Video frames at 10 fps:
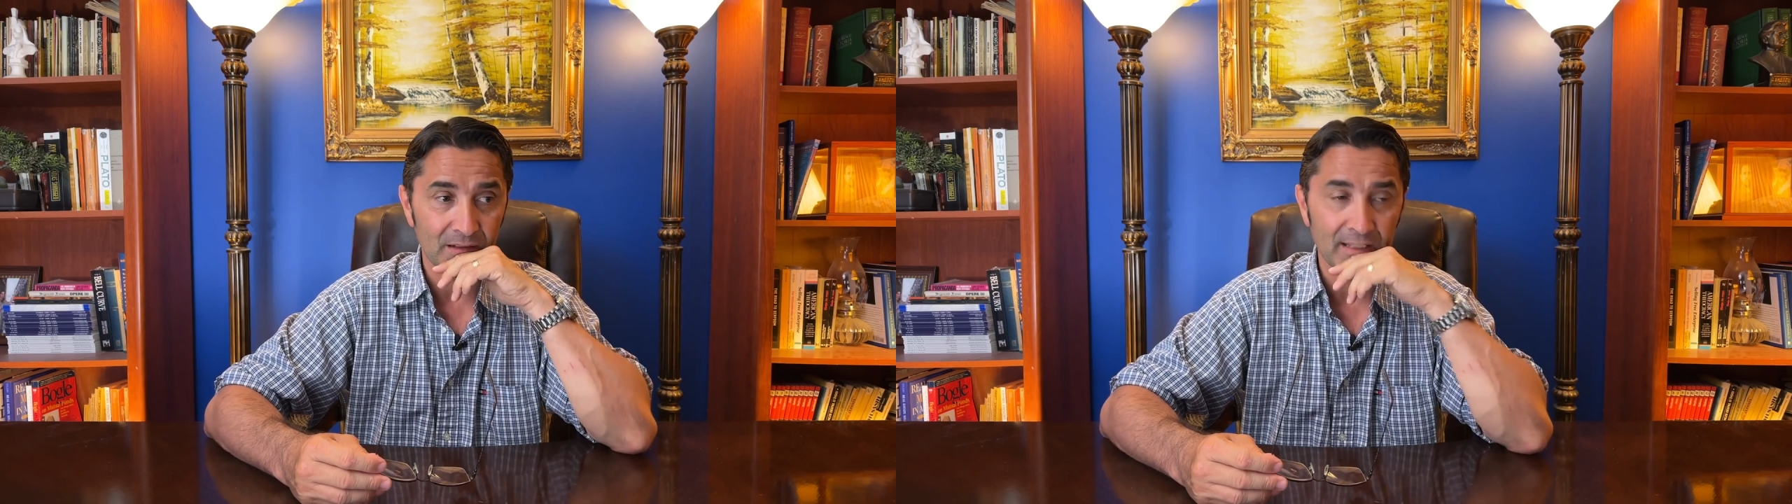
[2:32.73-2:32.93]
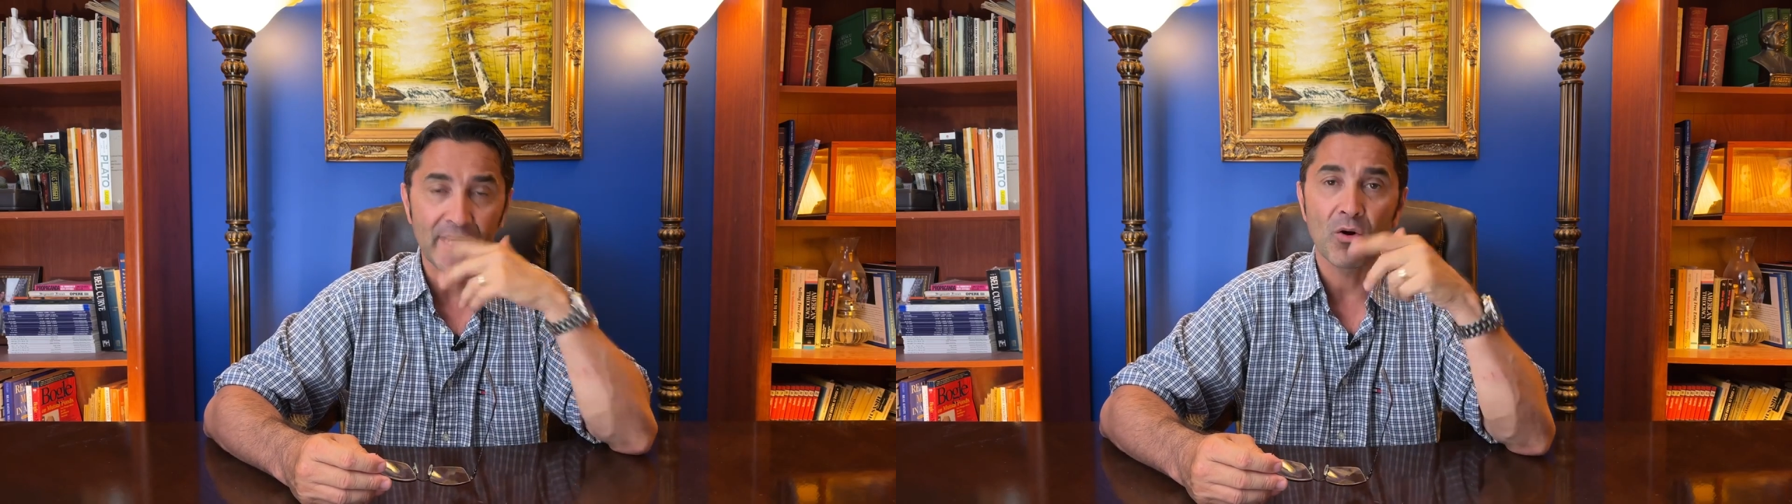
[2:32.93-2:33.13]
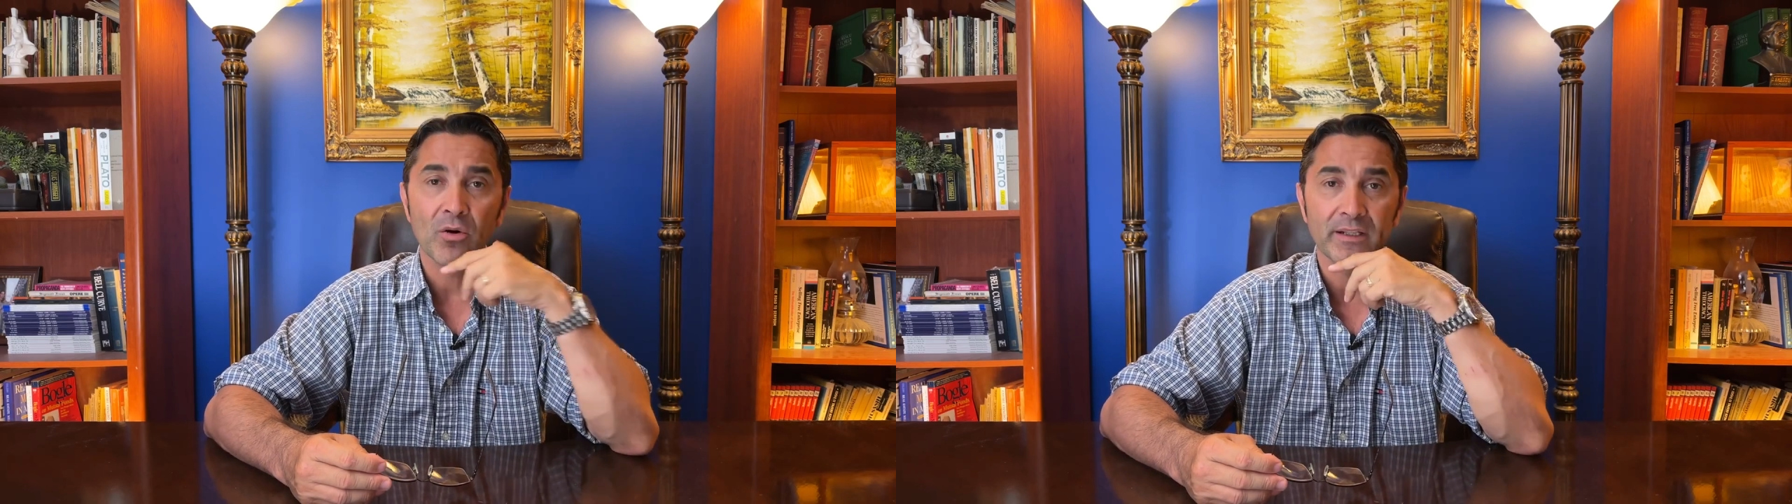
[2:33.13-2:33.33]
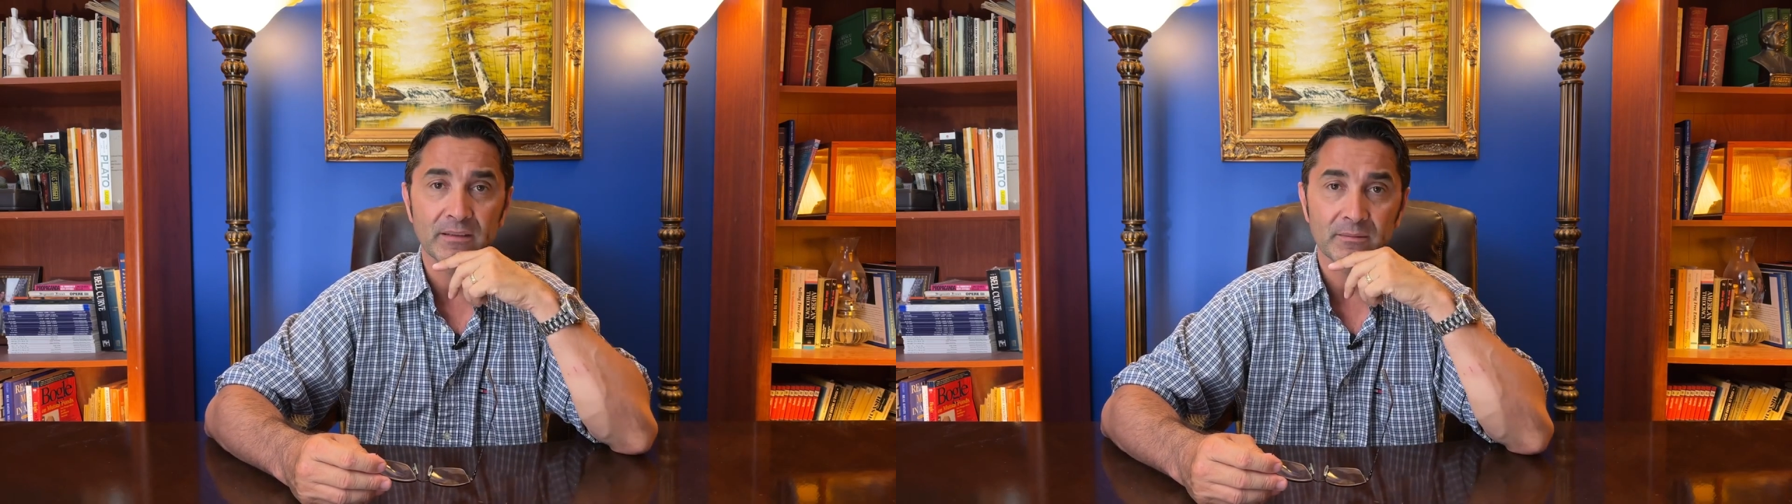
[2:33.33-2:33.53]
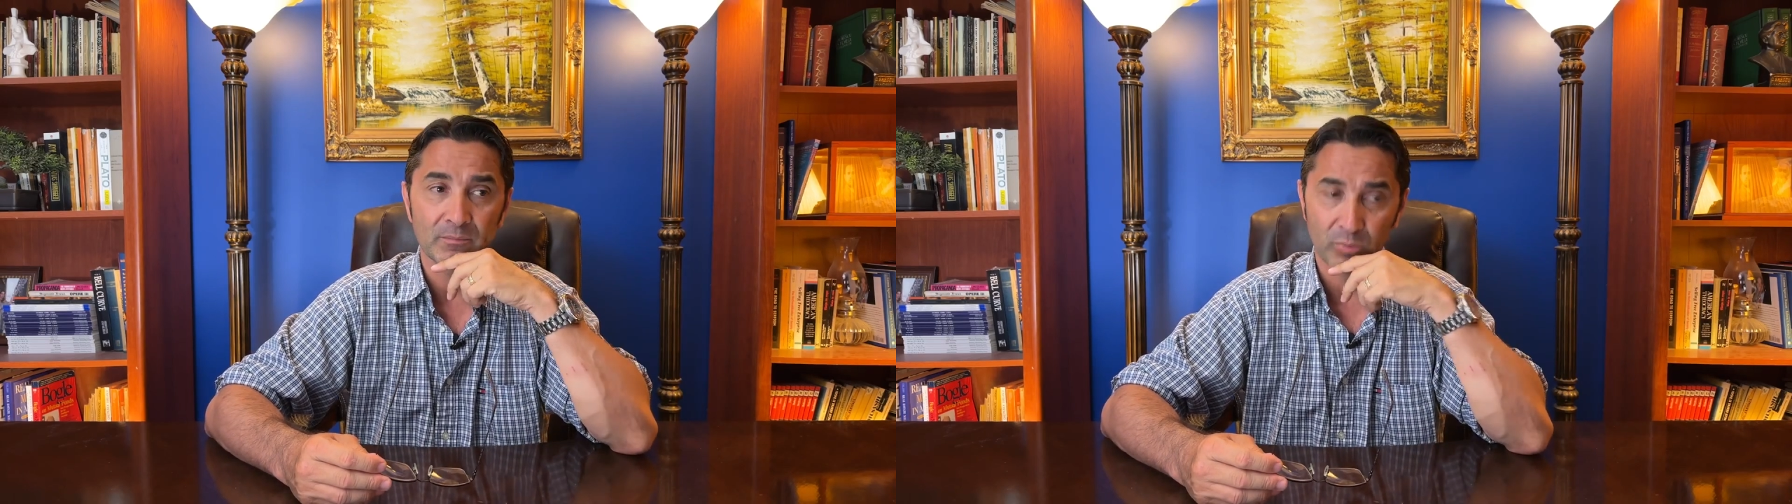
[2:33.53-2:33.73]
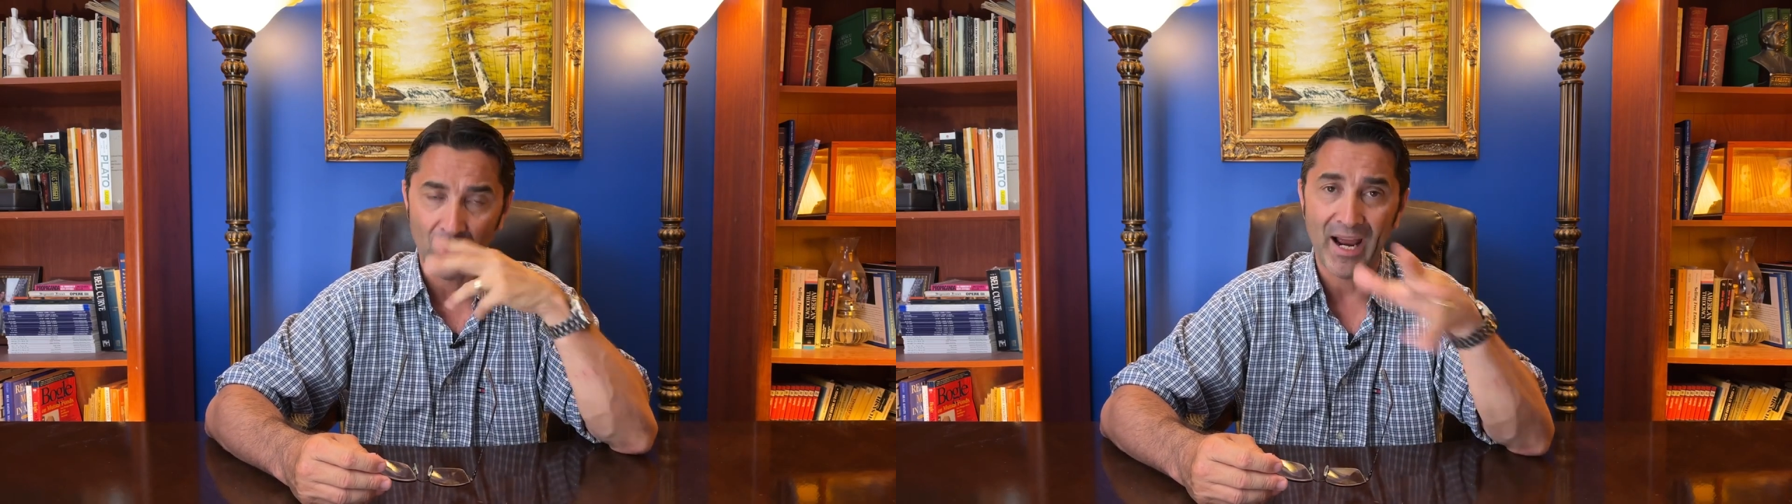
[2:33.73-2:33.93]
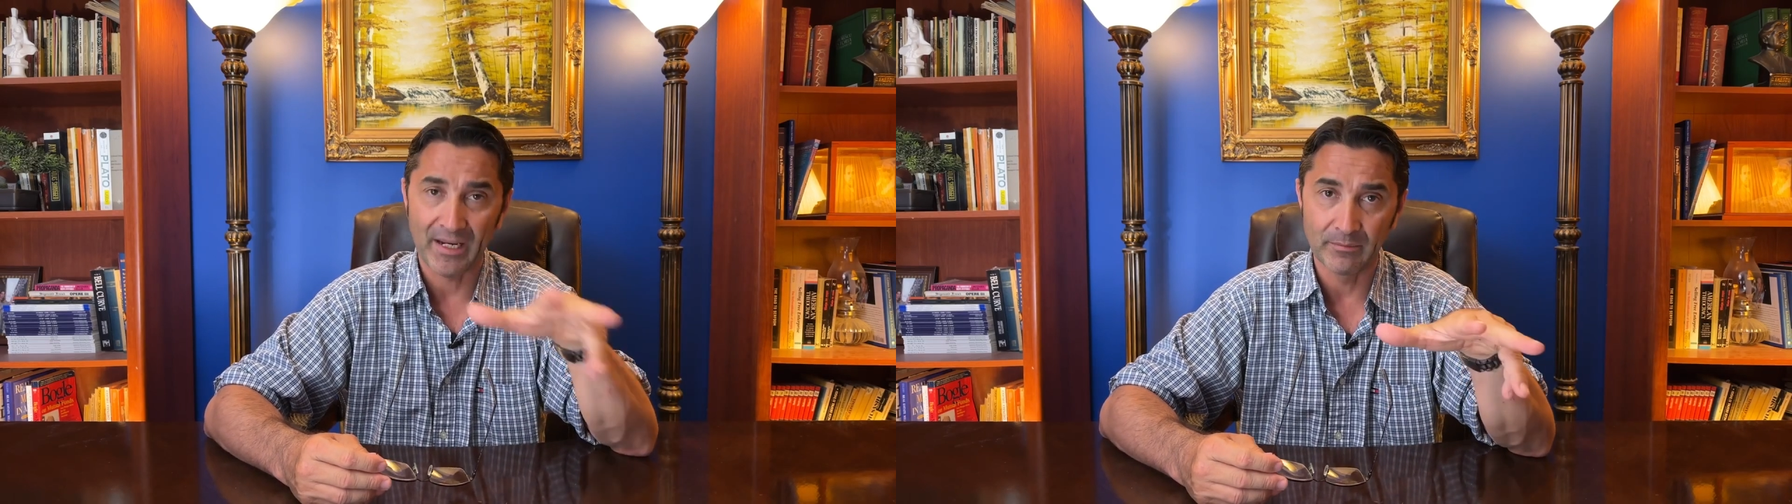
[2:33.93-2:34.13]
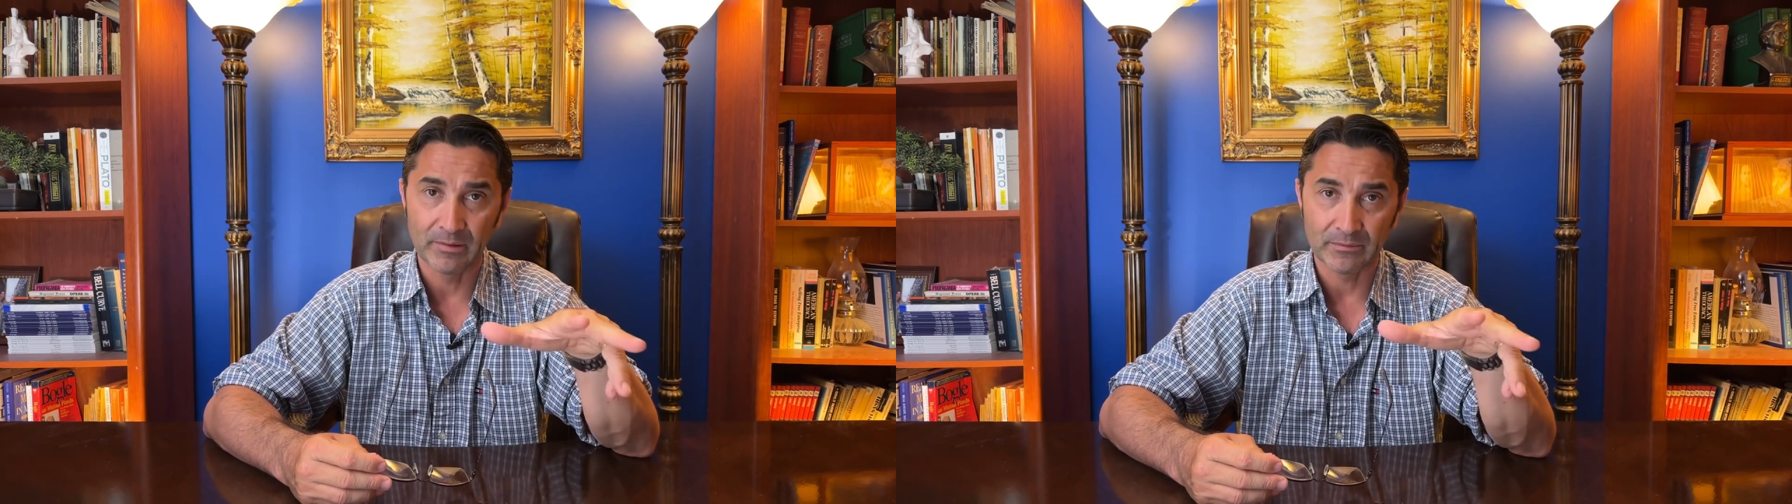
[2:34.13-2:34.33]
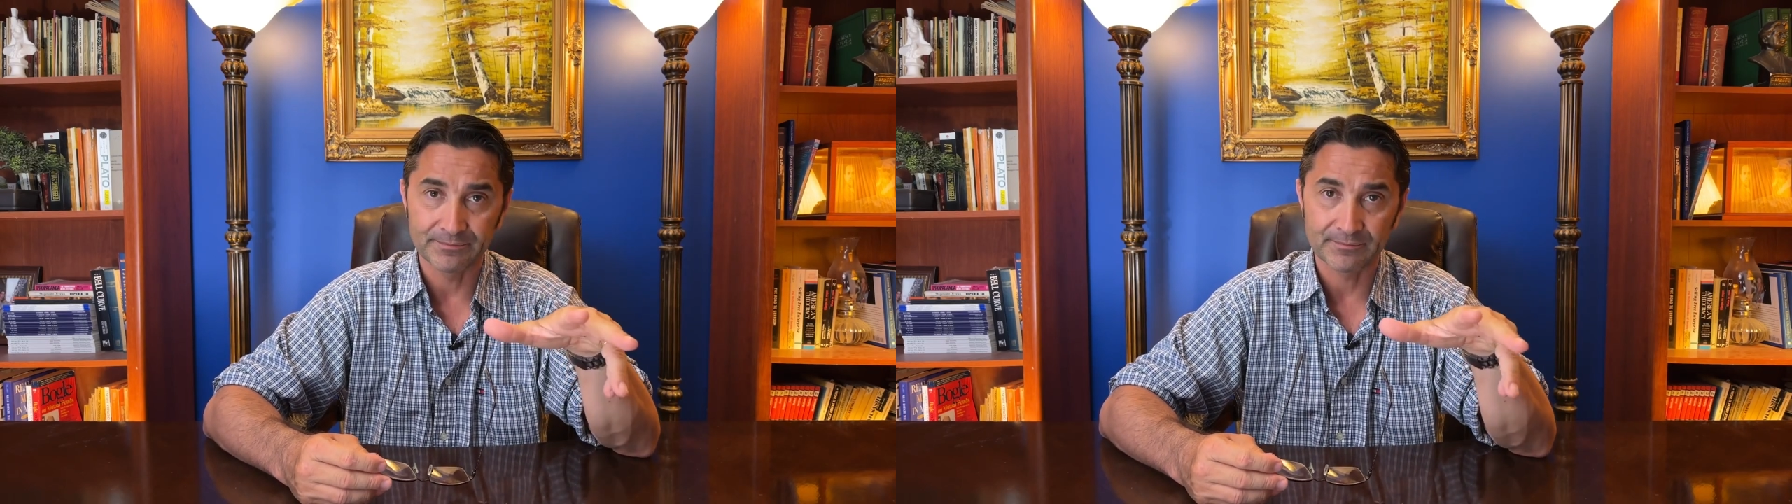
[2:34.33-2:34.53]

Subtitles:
they call it bribe.